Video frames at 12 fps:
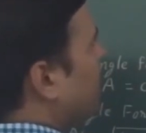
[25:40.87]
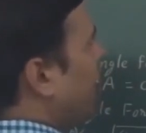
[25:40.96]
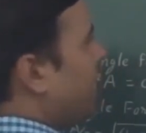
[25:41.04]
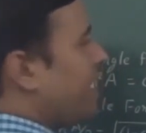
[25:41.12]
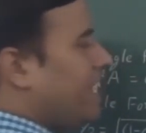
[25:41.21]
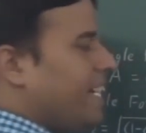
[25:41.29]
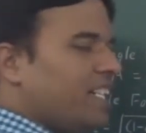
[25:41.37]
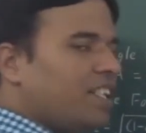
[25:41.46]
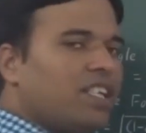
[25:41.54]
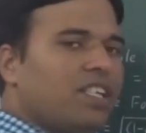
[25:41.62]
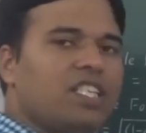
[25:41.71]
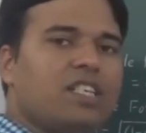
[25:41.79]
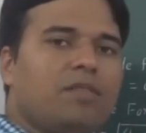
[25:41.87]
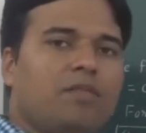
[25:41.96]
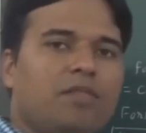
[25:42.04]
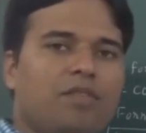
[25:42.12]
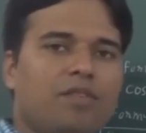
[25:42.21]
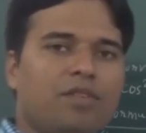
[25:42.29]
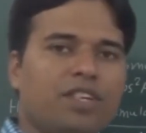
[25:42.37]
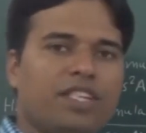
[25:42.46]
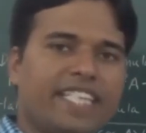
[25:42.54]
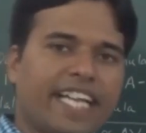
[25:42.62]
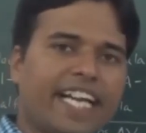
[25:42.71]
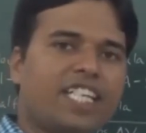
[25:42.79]
write it
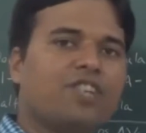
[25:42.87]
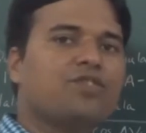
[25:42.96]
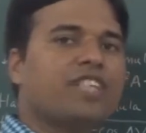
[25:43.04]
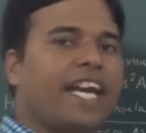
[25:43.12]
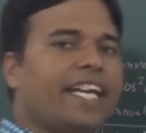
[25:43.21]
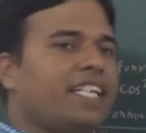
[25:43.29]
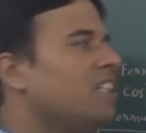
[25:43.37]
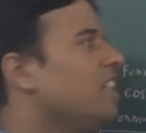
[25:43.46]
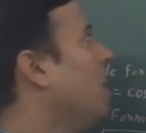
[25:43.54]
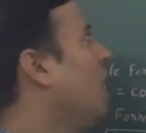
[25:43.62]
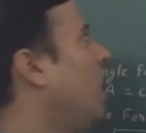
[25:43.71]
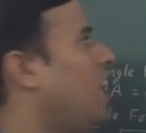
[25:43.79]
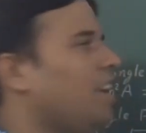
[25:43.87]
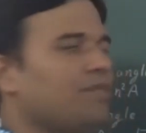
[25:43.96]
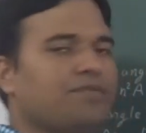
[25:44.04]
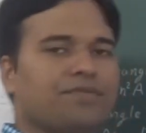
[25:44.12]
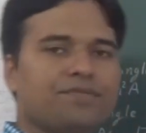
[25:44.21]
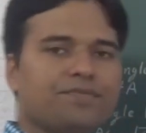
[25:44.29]
negative sine half.